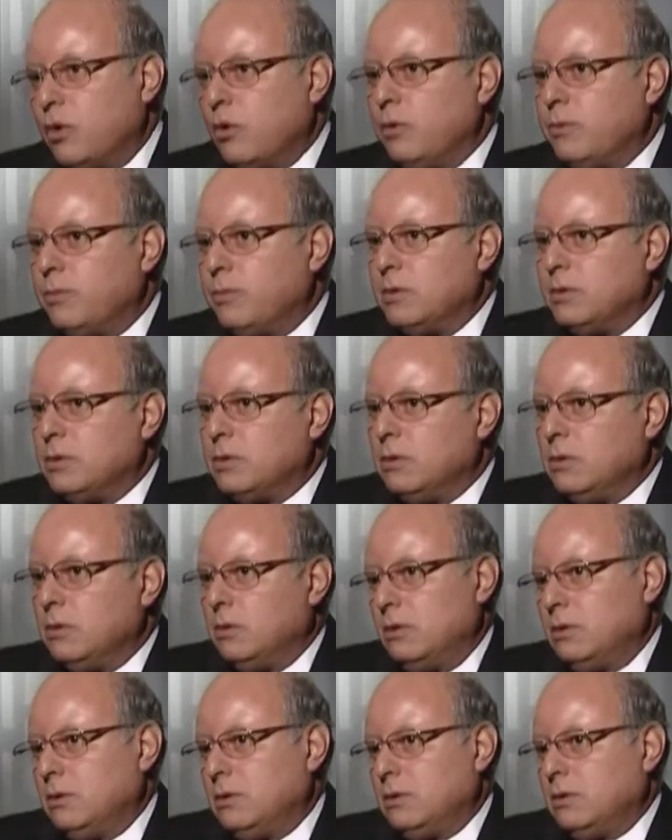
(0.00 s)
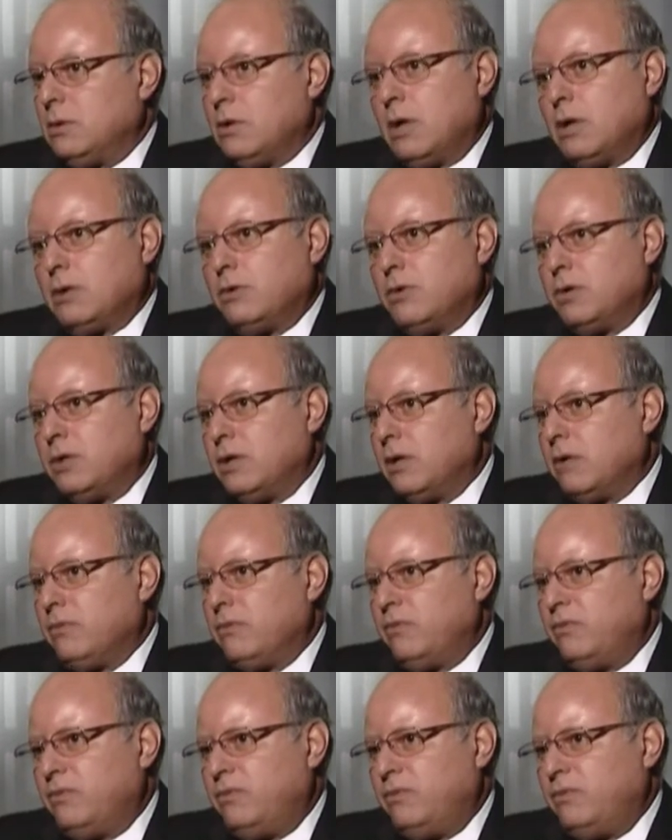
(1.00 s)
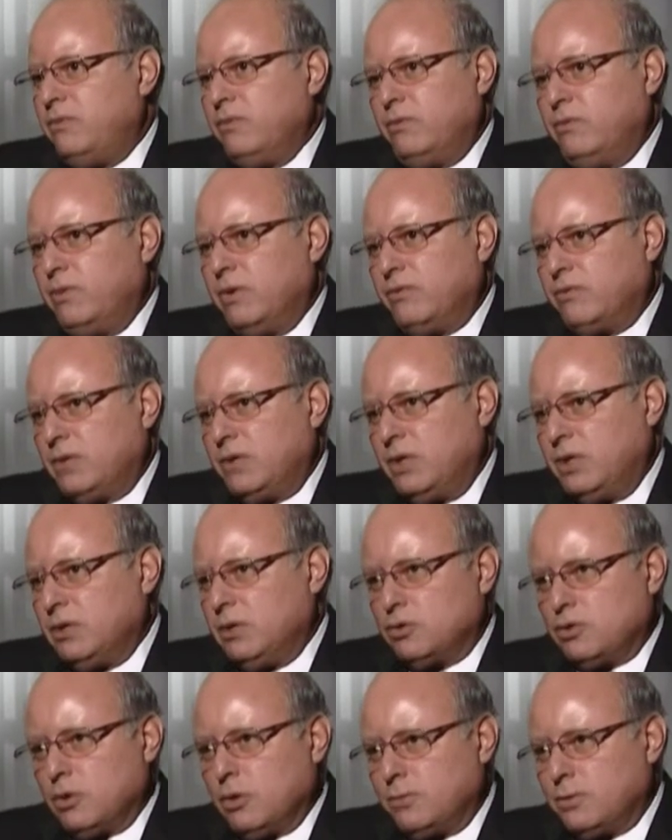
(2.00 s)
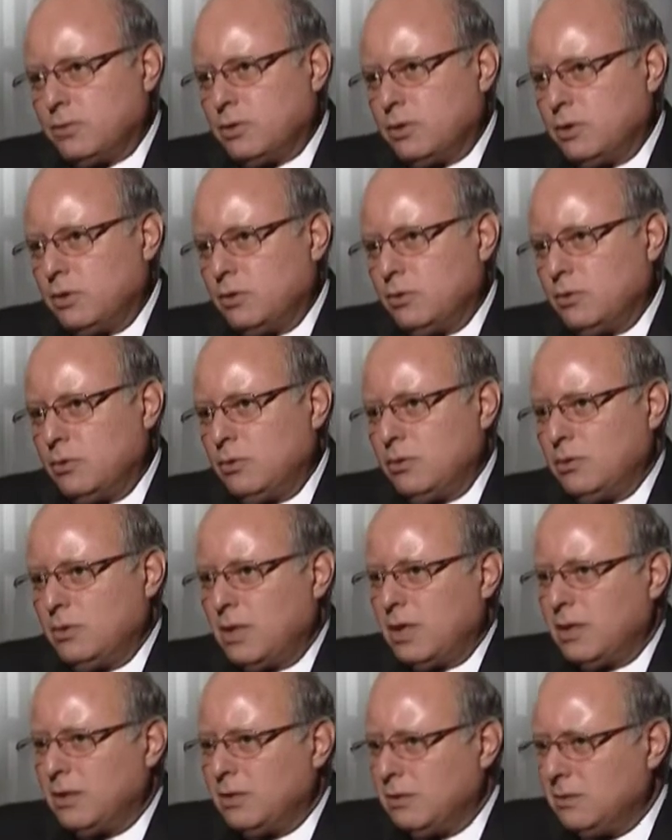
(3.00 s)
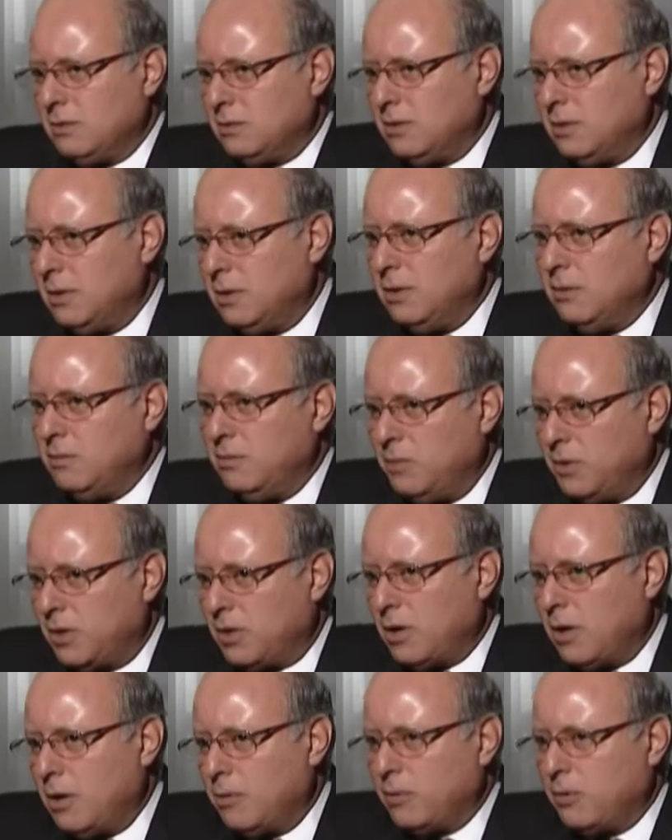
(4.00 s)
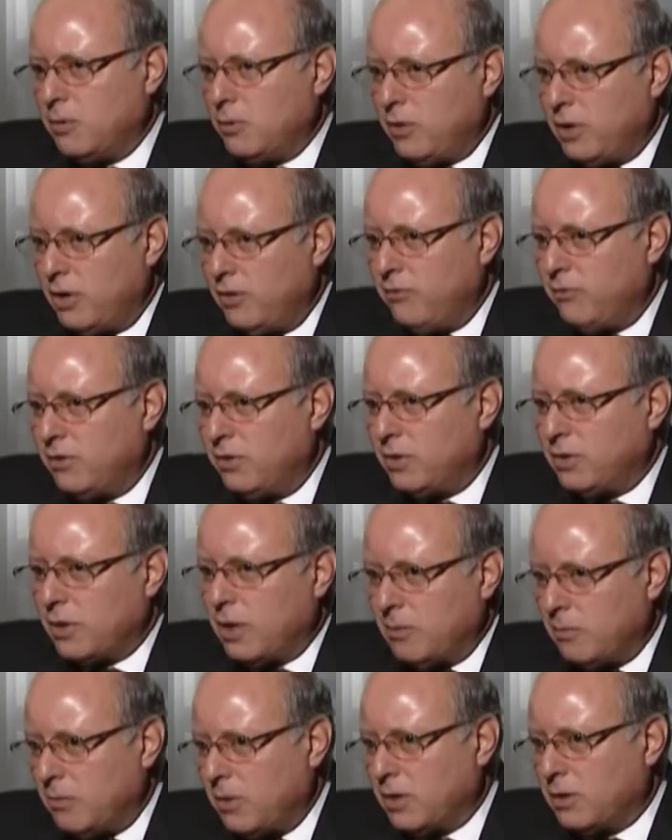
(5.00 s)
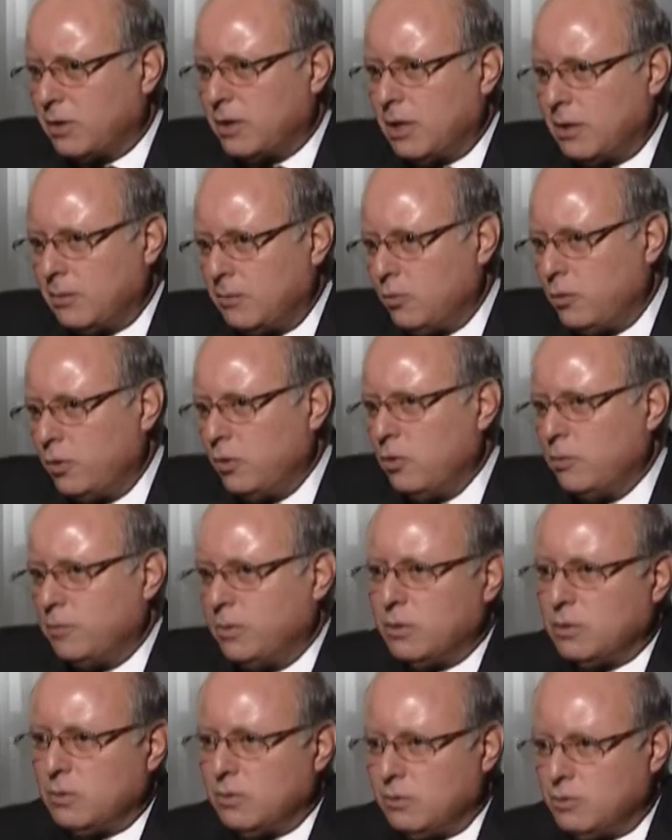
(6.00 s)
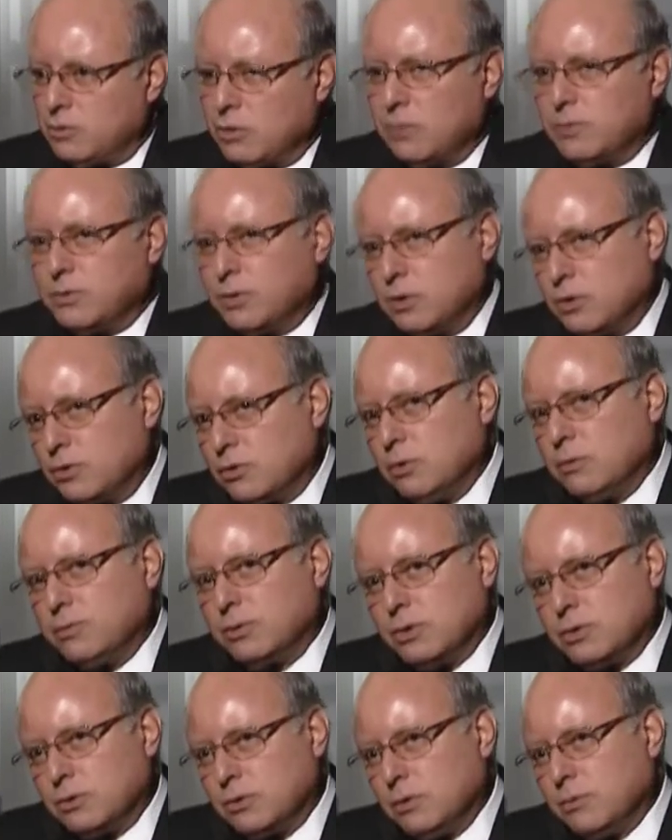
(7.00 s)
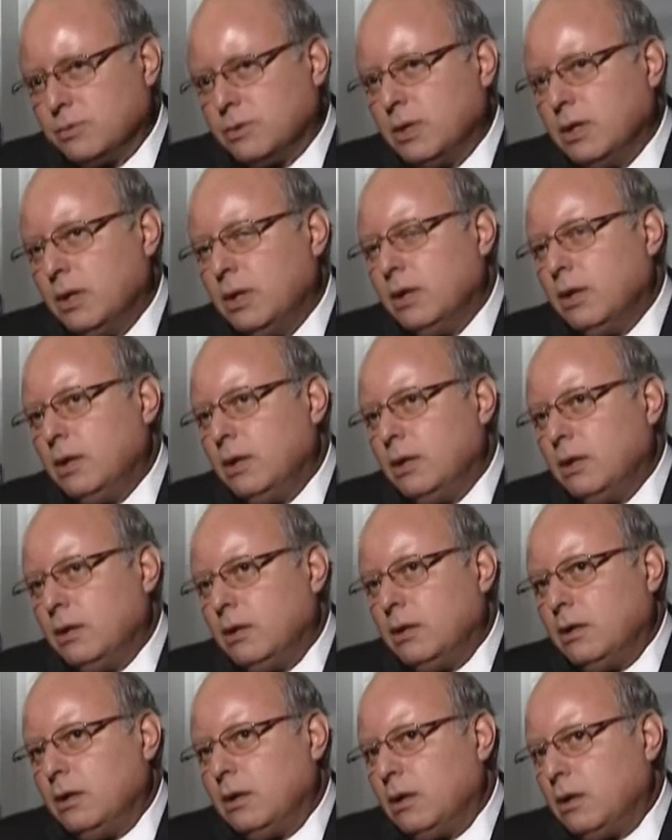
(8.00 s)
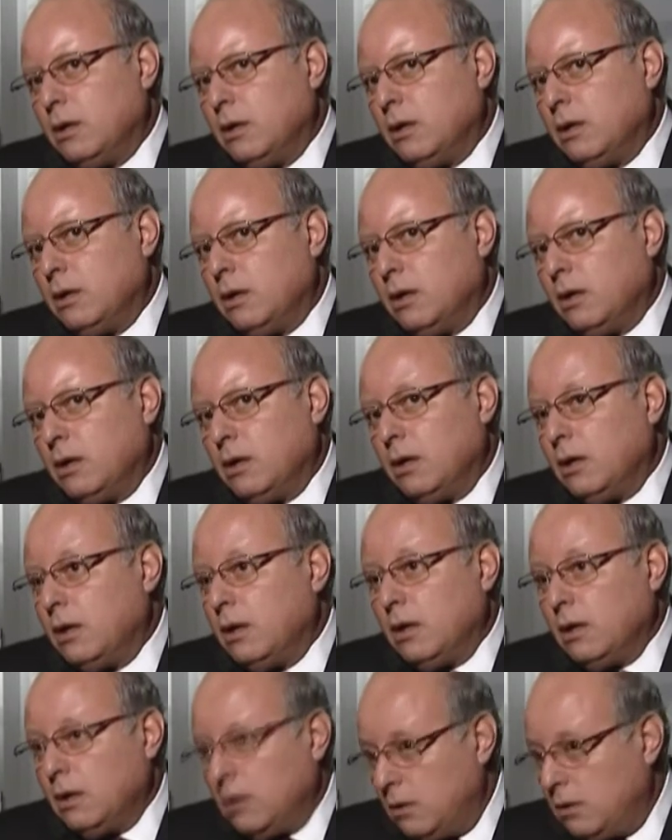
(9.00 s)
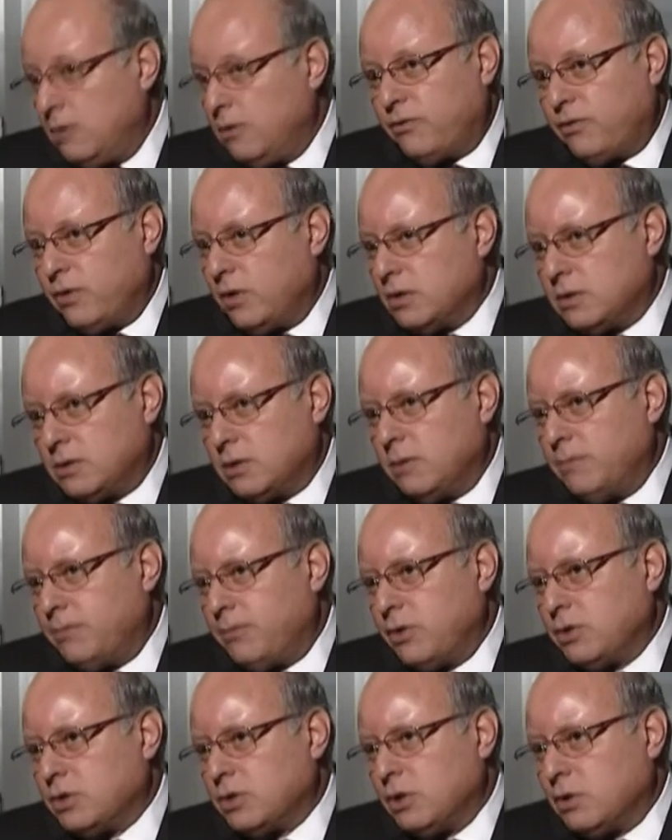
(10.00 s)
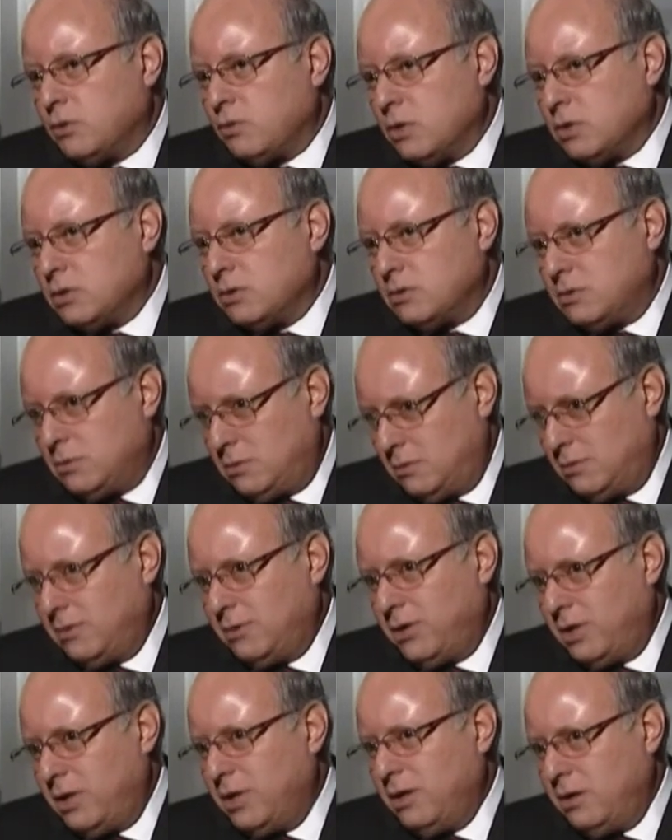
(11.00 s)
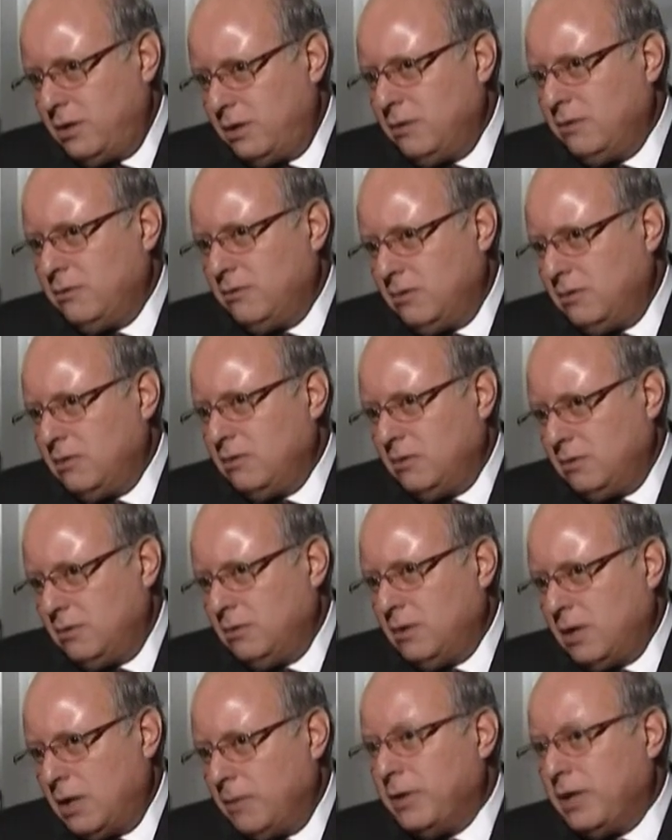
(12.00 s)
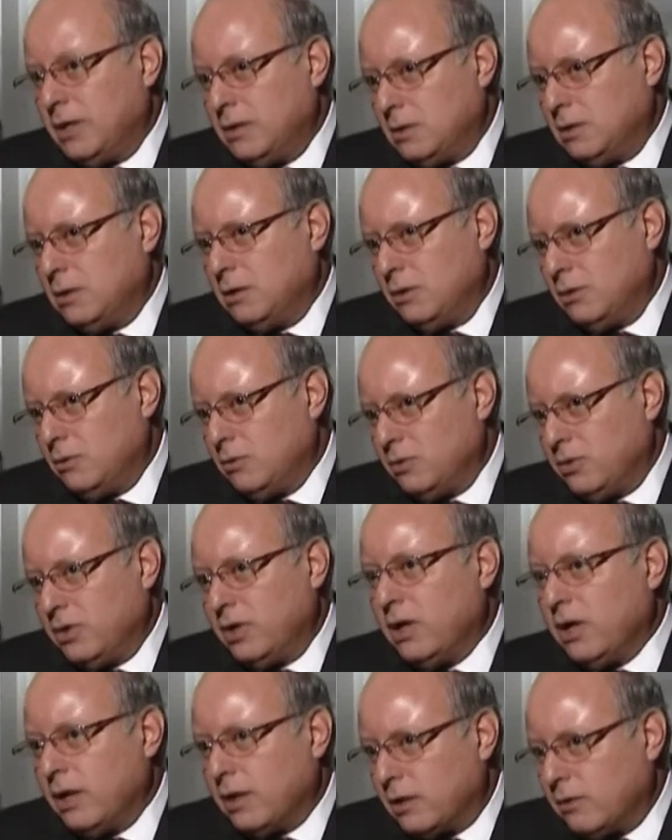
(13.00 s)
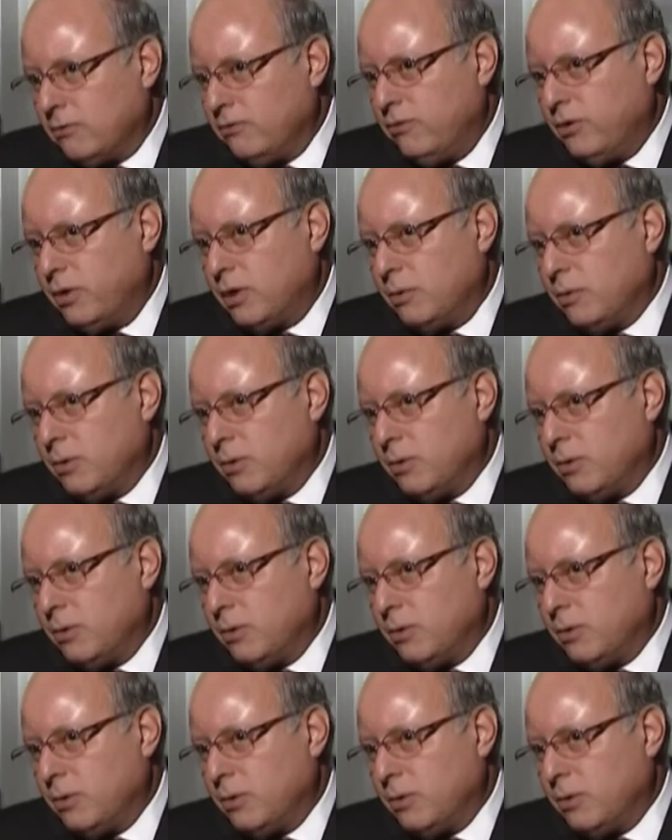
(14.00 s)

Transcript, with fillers: opened 115 shops, you know, and it become, you know, every time by time we open shops and shops and shops. Uh, the first impression, it was really uh, amazing, you know, they like it very